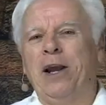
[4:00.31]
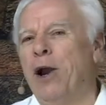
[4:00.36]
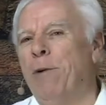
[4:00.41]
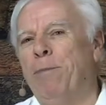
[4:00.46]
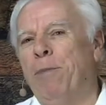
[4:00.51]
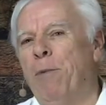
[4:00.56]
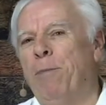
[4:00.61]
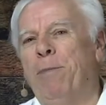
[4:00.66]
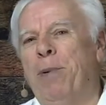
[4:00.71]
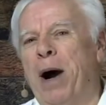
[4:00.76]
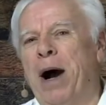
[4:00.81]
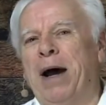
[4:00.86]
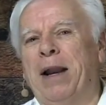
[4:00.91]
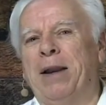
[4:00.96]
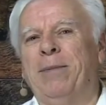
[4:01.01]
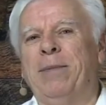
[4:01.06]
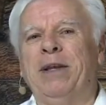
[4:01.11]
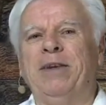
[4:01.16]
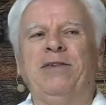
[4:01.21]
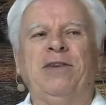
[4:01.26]

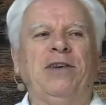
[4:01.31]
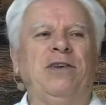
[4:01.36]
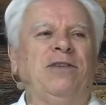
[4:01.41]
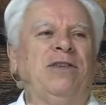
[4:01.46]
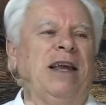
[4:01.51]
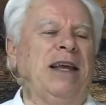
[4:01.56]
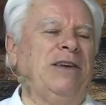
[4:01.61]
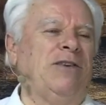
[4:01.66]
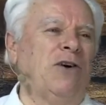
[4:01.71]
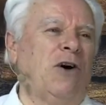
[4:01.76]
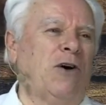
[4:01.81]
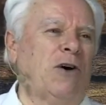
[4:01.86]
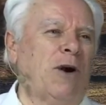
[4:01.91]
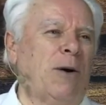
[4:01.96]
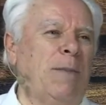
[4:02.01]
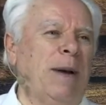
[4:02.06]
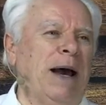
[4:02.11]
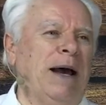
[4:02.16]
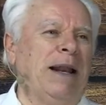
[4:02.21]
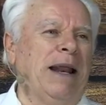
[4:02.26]
hippopotamuses, they talk
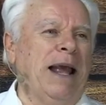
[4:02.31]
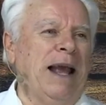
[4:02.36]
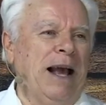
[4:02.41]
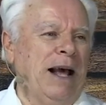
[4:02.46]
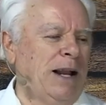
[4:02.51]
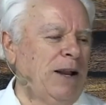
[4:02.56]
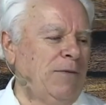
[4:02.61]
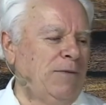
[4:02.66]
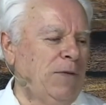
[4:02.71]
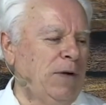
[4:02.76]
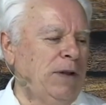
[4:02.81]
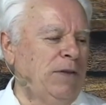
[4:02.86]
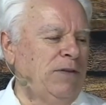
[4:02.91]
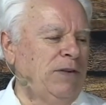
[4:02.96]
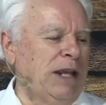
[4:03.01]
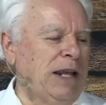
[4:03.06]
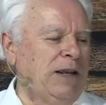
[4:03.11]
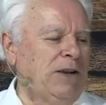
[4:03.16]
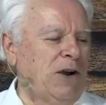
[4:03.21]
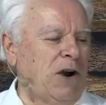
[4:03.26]
about elephants,
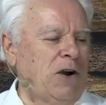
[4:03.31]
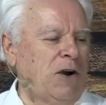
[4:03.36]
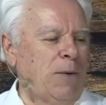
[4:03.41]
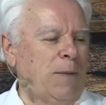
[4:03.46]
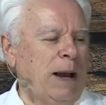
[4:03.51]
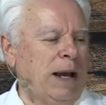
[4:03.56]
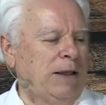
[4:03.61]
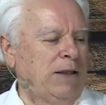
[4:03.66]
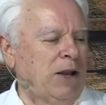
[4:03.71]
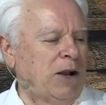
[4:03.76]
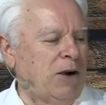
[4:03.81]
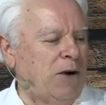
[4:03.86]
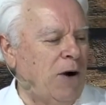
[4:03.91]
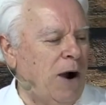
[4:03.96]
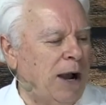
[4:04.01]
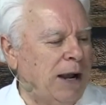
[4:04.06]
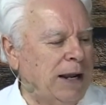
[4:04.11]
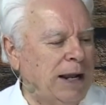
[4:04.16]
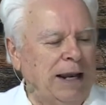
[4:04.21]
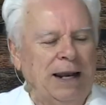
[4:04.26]
they talk about the
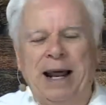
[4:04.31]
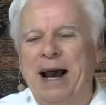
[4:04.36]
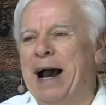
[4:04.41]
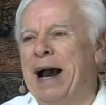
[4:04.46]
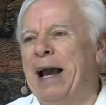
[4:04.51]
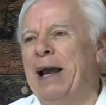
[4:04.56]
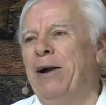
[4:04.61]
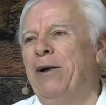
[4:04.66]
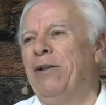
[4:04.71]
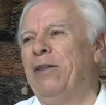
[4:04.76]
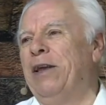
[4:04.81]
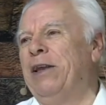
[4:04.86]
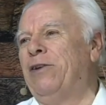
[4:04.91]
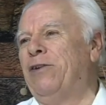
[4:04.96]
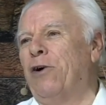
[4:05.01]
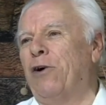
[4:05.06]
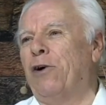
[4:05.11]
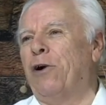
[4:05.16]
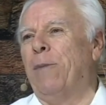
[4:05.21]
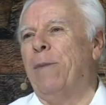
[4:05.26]
crocodile, they
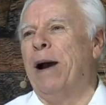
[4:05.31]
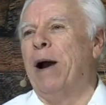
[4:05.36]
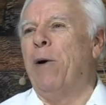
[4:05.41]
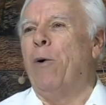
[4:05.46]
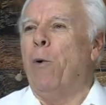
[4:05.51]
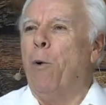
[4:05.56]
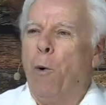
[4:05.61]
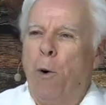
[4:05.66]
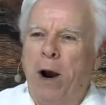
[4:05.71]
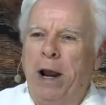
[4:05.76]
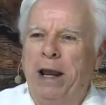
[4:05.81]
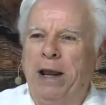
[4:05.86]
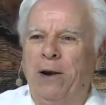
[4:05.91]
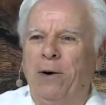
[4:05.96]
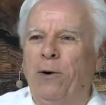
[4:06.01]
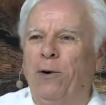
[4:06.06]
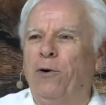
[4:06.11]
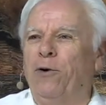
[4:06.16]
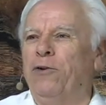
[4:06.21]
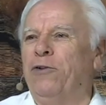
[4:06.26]
talk about
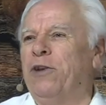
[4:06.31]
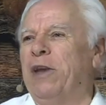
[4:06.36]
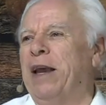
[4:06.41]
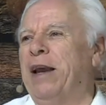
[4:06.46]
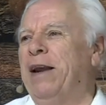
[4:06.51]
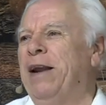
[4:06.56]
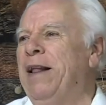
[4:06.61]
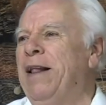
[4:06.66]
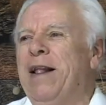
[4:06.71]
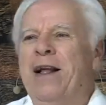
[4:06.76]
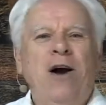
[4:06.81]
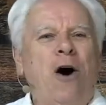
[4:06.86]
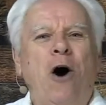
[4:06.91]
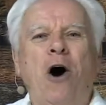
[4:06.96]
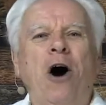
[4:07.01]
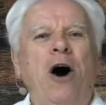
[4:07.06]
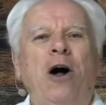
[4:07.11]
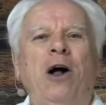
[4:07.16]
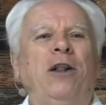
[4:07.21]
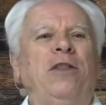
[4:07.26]
whales, they
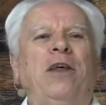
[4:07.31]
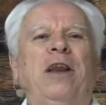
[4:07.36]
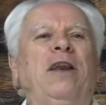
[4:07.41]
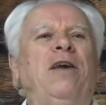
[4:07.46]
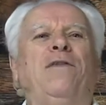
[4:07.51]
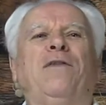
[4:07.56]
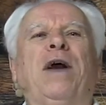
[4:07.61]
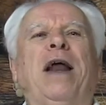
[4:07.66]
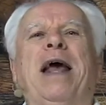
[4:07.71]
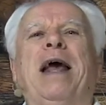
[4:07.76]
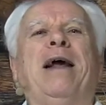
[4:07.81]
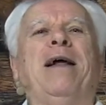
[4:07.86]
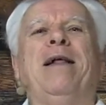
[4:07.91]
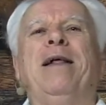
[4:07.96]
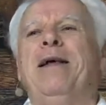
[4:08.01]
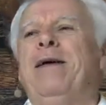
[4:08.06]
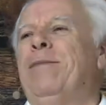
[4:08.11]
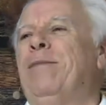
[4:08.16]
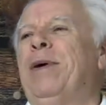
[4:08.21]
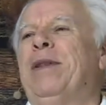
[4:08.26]
all the different.
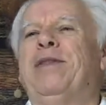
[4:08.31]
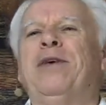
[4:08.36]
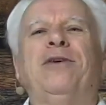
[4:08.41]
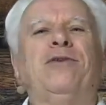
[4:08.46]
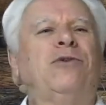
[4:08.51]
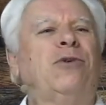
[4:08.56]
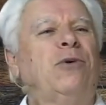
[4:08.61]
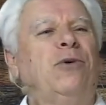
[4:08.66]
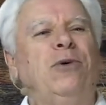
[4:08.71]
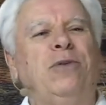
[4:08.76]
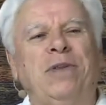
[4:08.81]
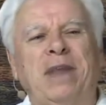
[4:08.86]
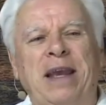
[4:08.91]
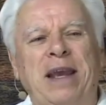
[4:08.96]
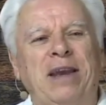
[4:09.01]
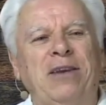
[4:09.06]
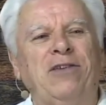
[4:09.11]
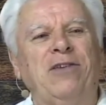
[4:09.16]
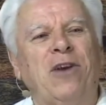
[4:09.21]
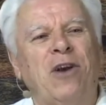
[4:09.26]
But the truth
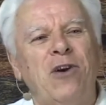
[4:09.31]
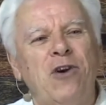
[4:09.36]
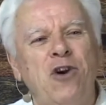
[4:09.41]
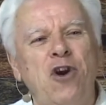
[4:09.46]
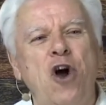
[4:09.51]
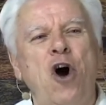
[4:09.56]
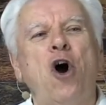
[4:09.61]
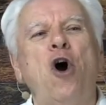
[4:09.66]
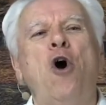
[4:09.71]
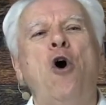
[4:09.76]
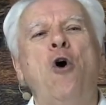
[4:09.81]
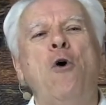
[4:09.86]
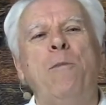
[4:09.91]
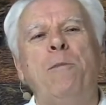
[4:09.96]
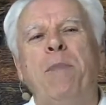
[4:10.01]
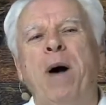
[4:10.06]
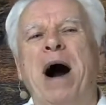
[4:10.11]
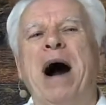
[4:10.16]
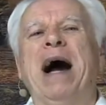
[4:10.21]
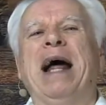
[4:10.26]
is,
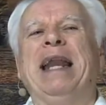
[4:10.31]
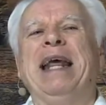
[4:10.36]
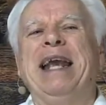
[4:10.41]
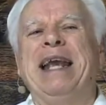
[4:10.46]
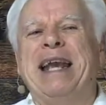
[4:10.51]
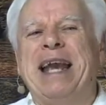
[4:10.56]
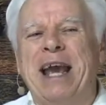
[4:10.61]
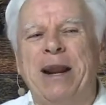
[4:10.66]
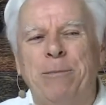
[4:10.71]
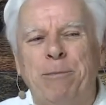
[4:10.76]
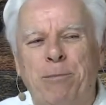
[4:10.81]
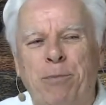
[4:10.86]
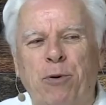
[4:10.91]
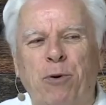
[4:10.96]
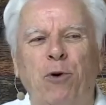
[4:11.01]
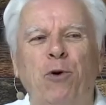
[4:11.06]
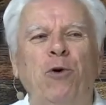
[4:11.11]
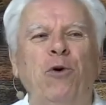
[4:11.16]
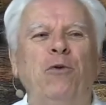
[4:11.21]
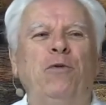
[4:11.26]
nobody can
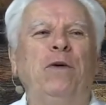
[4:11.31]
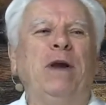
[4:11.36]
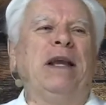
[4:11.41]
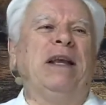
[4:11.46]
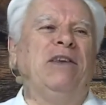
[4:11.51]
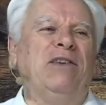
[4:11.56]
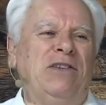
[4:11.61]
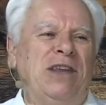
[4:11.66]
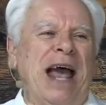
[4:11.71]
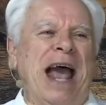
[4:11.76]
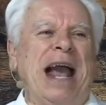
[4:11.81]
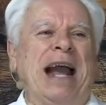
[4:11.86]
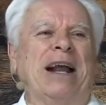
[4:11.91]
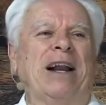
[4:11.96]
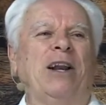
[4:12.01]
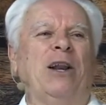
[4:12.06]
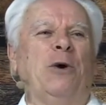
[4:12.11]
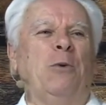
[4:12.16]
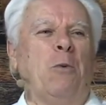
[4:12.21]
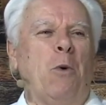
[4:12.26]
prove
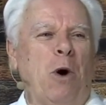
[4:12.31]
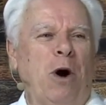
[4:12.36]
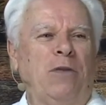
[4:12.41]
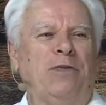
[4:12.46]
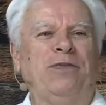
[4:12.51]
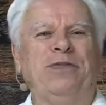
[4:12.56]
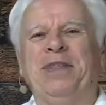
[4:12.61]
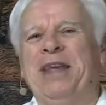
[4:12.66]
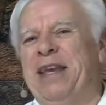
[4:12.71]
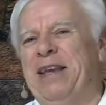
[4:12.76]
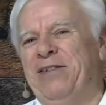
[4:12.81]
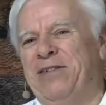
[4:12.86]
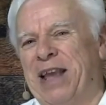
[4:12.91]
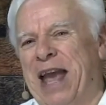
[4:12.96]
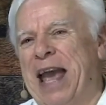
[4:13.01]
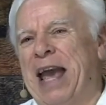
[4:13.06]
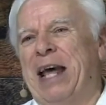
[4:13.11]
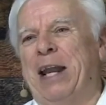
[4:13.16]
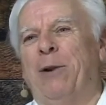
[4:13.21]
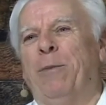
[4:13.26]
exactly what these
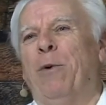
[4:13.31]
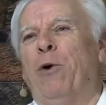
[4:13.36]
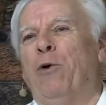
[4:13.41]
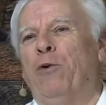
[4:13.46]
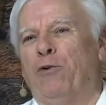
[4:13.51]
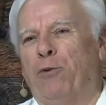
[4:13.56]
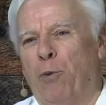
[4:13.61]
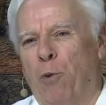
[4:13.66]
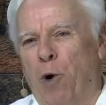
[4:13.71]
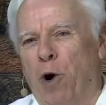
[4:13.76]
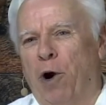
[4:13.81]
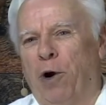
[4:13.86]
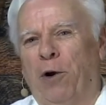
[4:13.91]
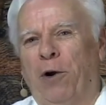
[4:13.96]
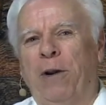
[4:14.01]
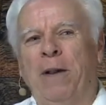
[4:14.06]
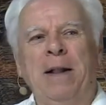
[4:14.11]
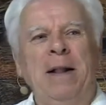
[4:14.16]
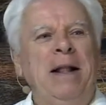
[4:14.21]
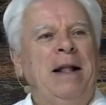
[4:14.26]
animals
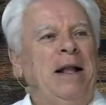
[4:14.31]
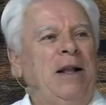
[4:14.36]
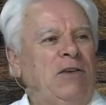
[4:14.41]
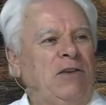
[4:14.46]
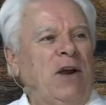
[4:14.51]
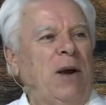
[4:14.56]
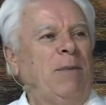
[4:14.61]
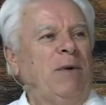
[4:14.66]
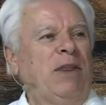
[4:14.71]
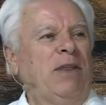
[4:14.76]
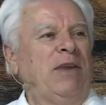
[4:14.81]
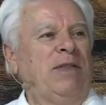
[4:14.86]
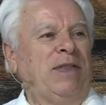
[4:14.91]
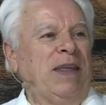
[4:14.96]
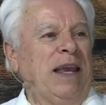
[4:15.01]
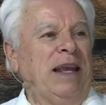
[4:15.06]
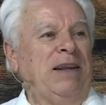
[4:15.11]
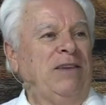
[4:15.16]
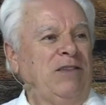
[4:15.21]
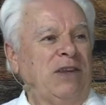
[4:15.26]
were. Some of the
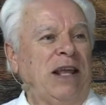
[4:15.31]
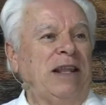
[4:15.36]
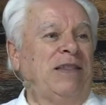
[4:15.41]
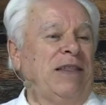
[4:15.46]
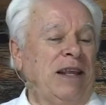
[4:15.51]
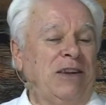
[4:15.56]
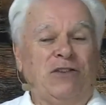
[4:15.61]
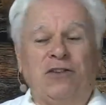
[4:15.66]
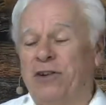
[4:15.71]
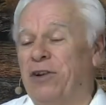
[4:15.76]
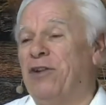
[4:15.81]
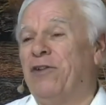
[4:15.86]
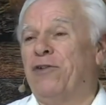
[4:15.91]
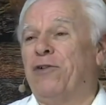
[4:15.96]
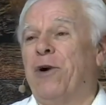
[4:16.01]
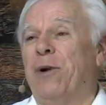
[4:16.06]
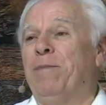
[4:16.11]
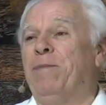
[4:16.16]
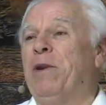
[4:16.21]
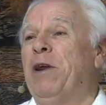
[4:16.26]
things that this
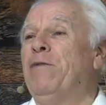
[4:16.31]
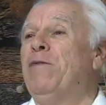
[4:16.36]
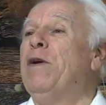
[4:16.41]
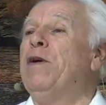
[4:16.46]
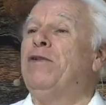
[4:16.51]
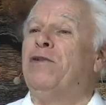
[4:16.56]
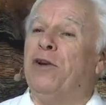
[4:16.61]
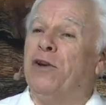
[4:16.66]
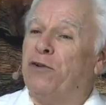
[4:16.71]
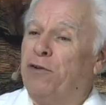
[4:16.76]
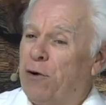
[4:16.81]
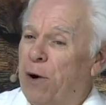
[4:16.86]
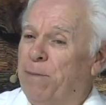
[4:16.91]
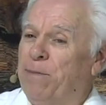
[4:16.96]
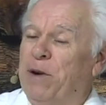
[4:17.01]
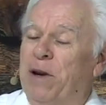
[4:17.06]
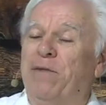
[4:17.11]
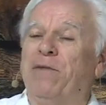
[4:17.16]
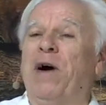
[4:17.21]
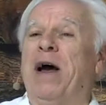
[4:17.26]
descriptive is
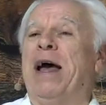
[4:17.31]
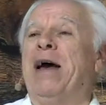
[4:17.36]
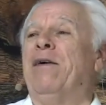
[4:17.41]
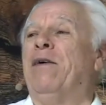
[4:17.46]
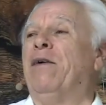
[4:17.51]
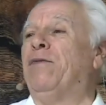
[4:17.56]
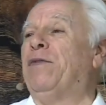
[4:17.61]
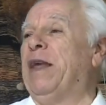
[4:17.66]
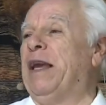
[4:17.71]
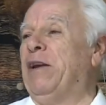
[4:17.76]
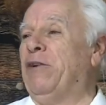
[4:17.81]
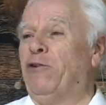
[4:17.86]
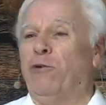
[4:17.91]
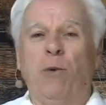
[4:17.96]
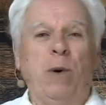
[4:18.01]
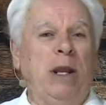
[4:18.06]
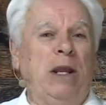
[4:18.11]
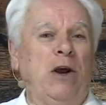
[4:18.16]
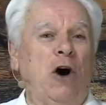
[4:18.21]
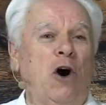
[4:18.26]
descriptive of things
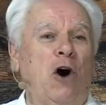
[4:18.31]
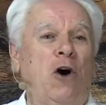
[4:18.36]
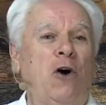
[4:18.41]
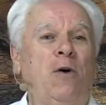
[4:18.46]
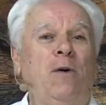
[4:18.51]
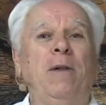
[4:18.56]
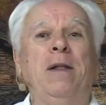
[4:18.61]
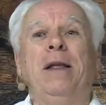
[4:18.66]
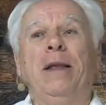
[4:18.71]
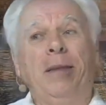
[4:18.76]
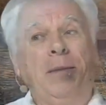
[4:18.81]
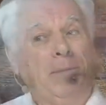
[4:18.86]
we know,